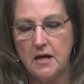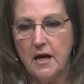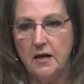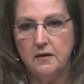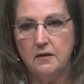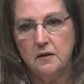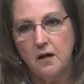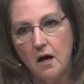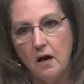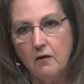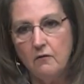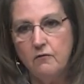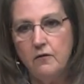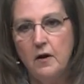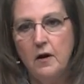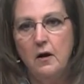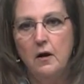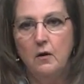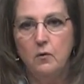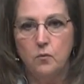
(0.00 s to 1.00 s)
I love
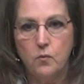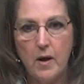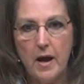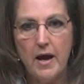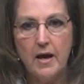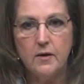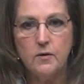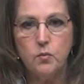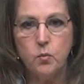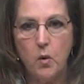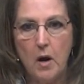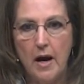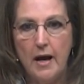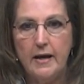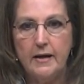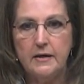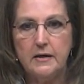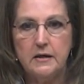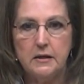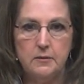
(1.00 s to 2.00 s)
red,
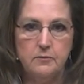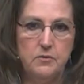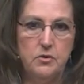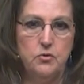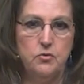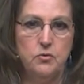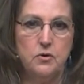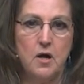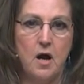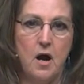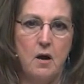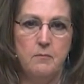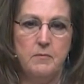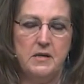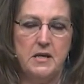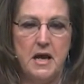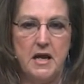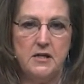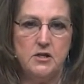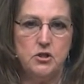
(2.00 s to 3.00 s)
white, kamut
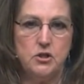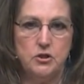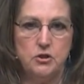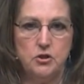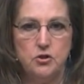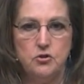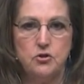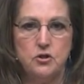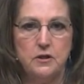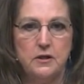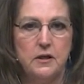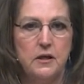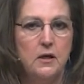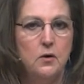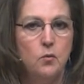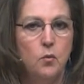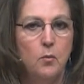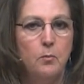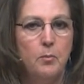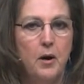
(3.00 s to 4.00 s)
combination, usually
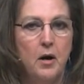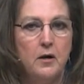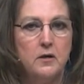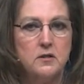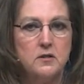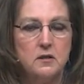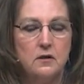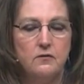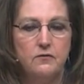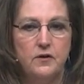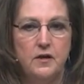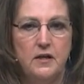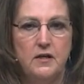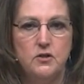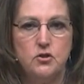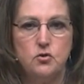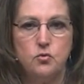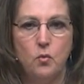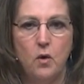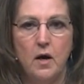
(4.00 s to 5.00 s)
equal parts of
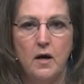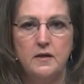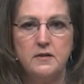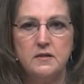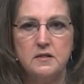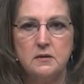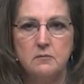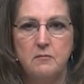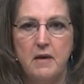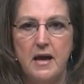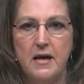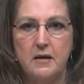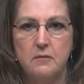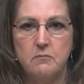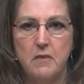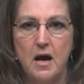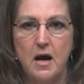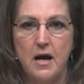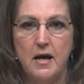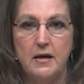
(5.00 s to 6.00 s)
each one to make
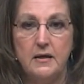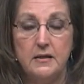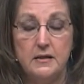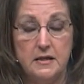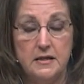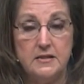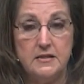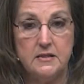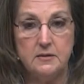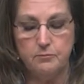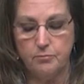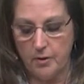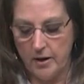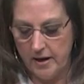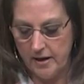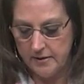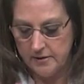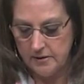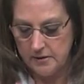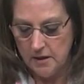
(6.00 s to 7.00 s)
my yeasted
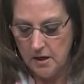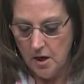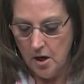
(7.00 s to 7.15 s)
breads.